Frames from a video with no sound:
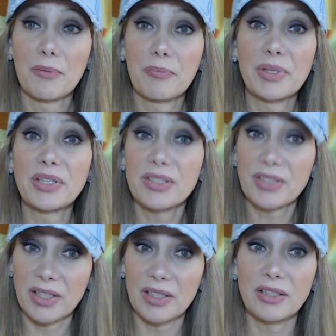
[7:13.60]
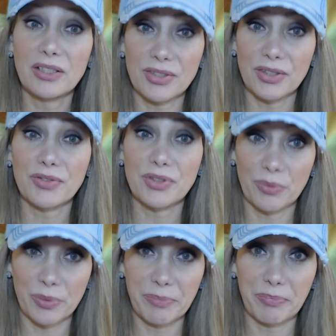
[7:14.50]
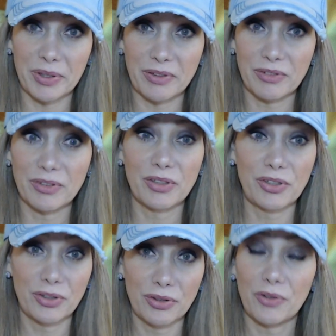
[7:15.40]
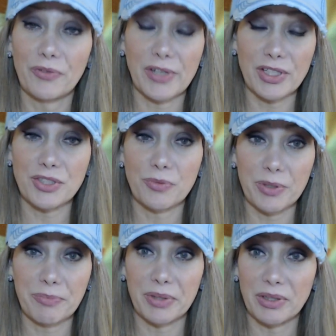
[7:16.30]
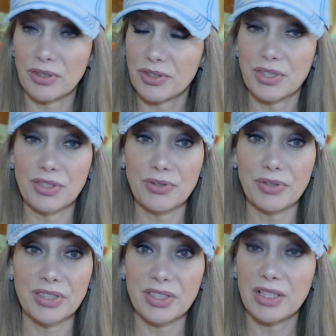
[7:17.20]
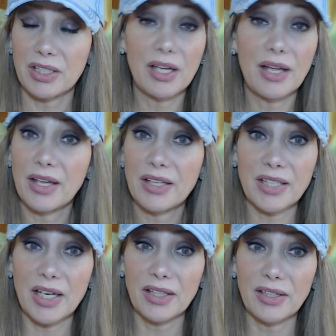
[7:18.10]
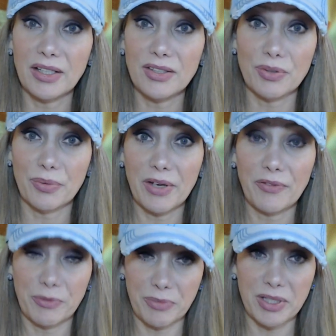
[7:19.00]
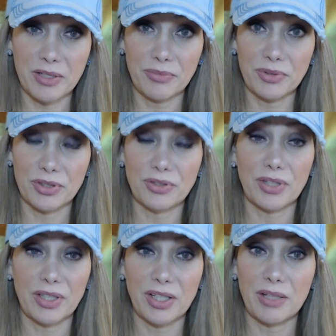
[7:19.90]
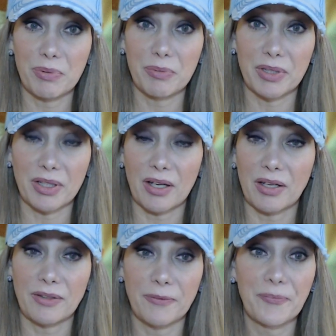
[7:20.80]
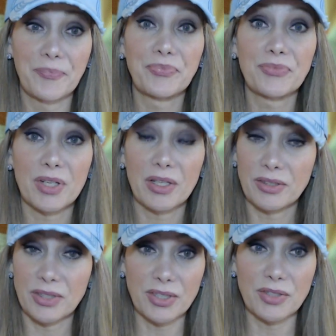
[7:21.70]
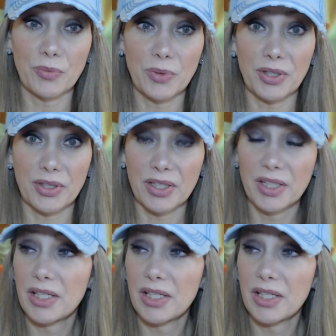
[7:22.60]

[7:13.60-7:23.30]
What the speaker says: But this kid deserves a whipping. A good old-fashioned whipping. Because as you can see, taking things away from him to try and keep him in line doesn't work.